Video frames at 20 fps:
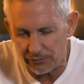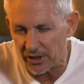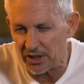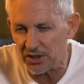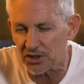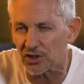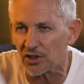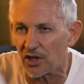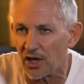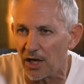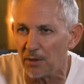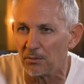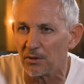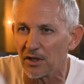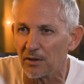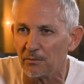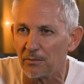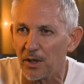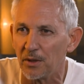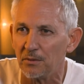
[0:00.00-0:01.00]
very tribal
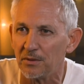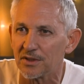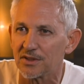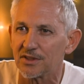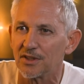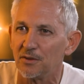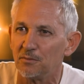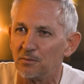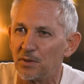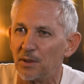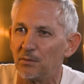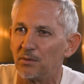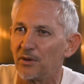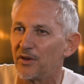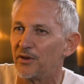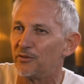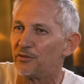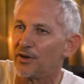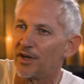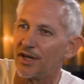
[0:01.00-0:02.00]
at the moment. So people
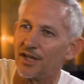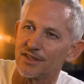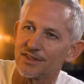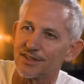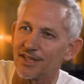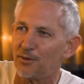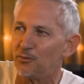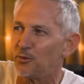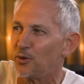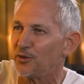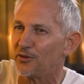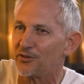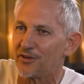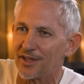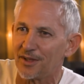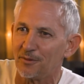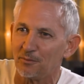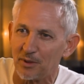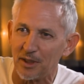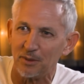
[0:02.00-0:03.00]
on the right are saying one
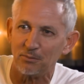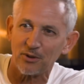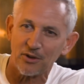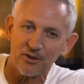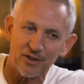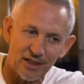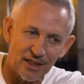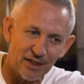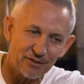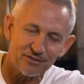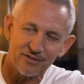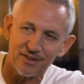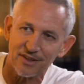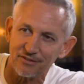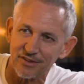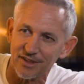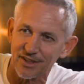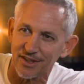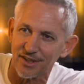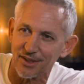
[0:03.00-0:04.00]
thing, and people on the left are
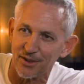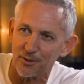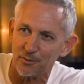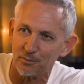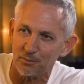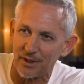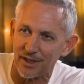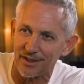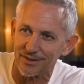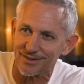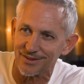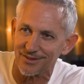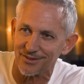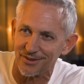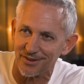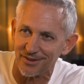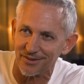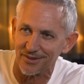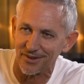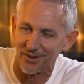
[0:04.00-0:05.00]
having a go at
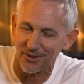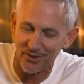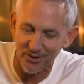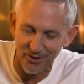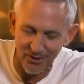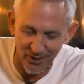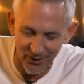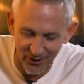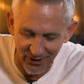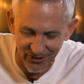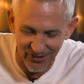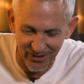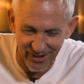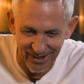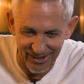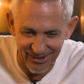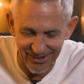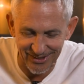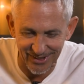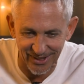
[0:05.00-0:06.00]
and another
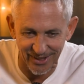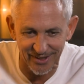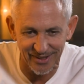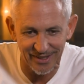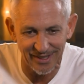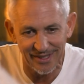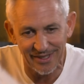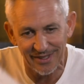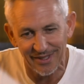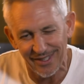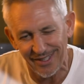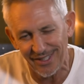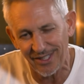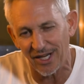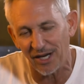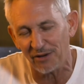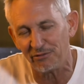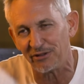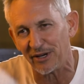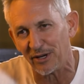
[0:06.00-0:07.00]
thing. So, you
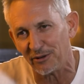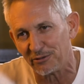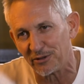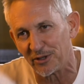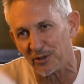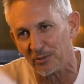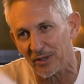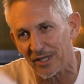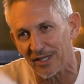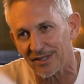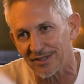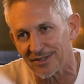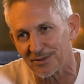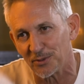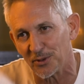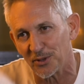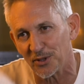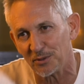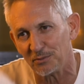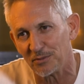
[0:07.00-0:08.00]
know, I felt for a bit this
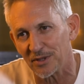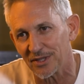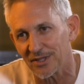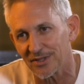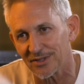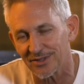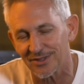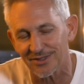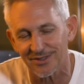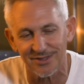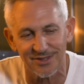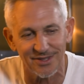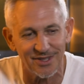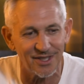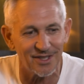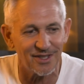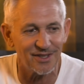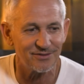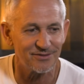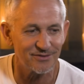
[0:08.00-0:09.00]
morning because you
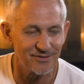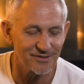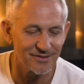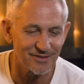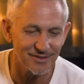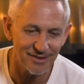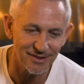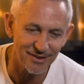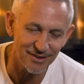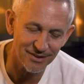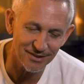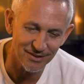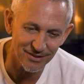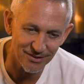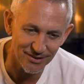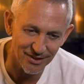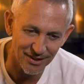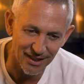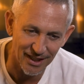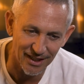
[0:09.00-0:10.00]
know
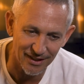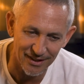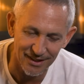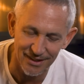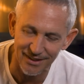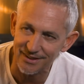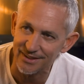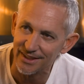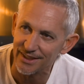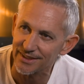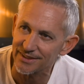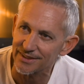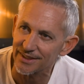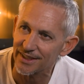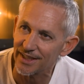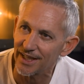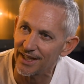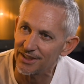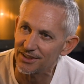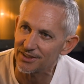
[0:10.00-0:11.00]
you get these things
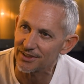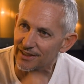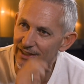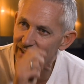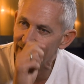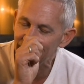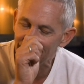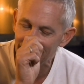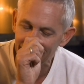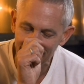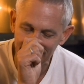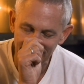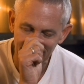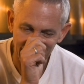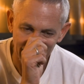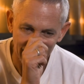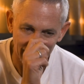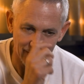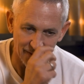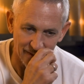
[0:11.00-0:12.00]
occasionally.
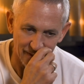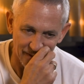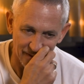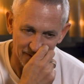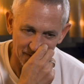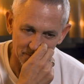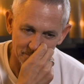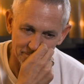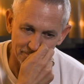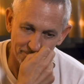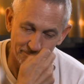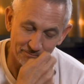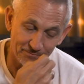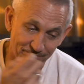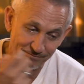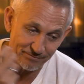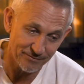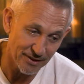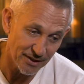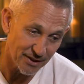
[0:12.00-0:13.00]
Um,
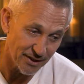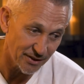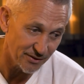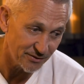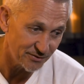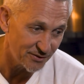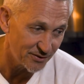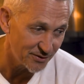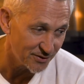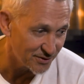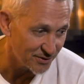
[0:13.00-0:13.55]
you know,